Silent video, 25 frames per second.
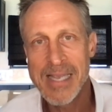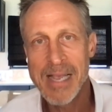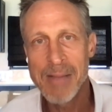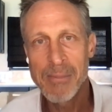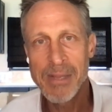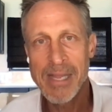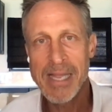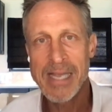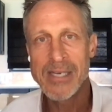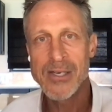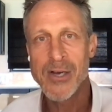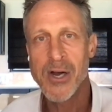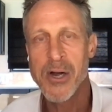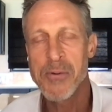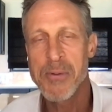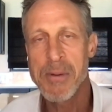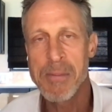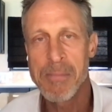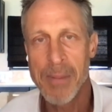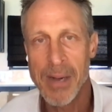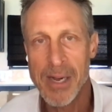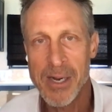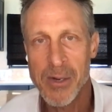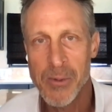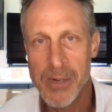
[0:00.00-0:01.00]
this Himalayan
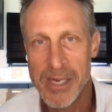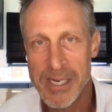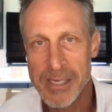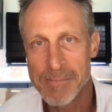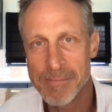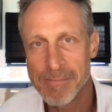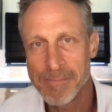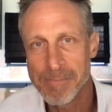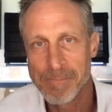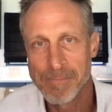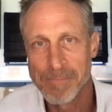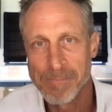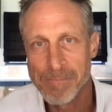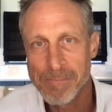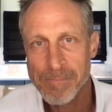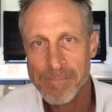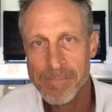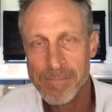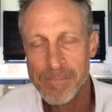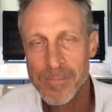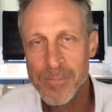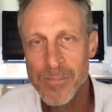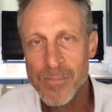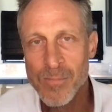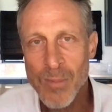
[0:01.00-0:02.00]
tartary buckwheat,
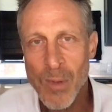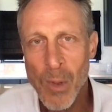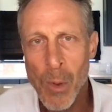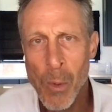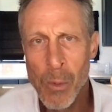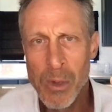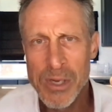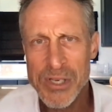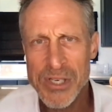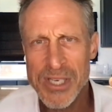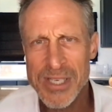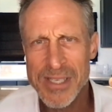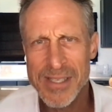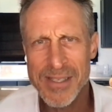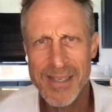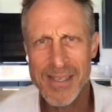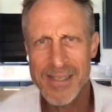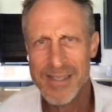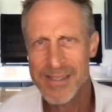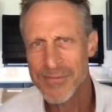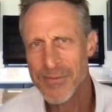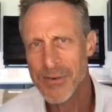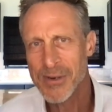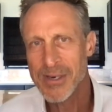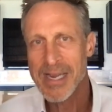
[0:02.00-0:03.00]
which is
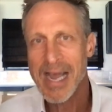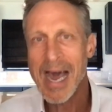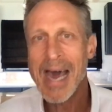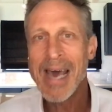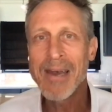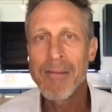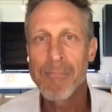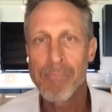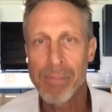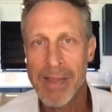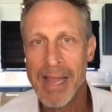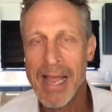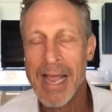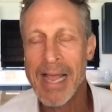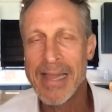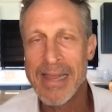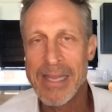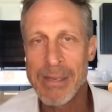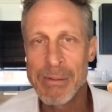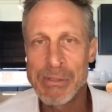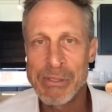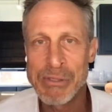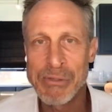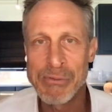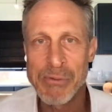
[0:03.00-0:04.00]
this forgotten
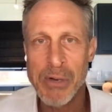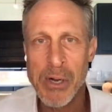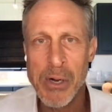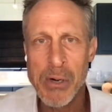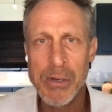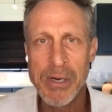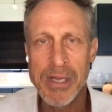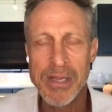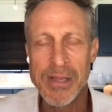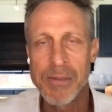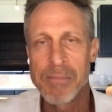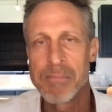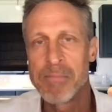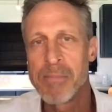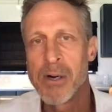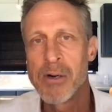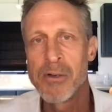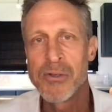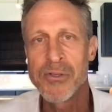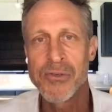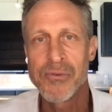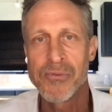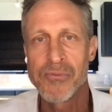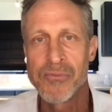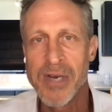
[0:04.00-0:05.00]
plant that was grown in the
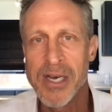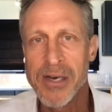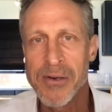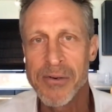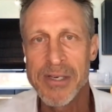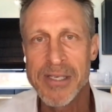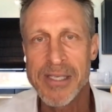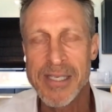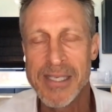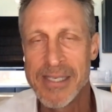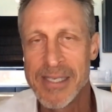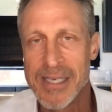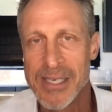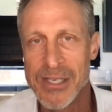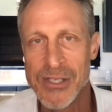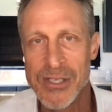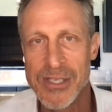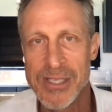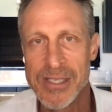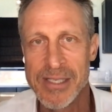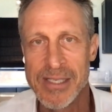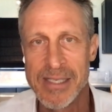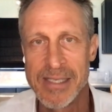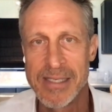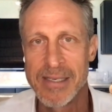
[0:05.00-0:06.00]
most rigorous
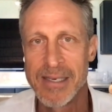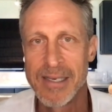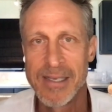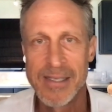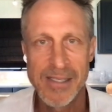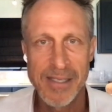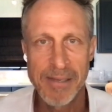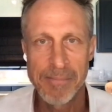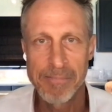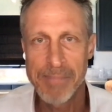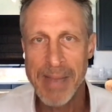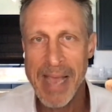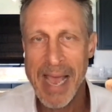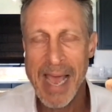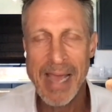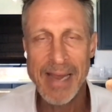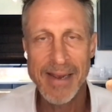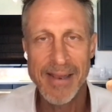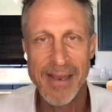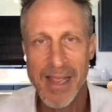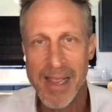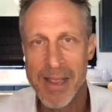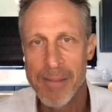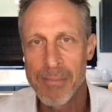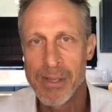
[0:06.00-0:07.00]
conditions in
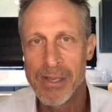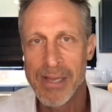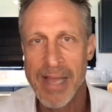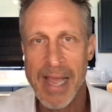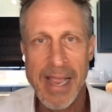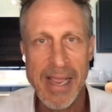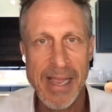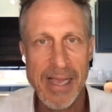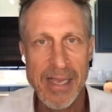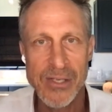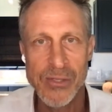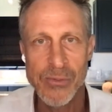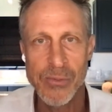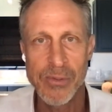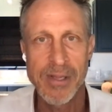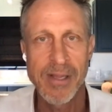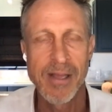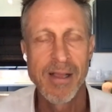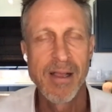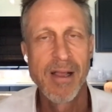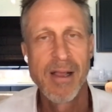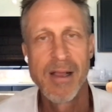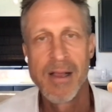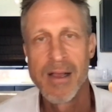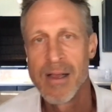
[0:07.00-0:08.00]
Tibet and the Himalayas
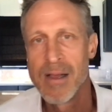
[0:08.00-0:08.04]
with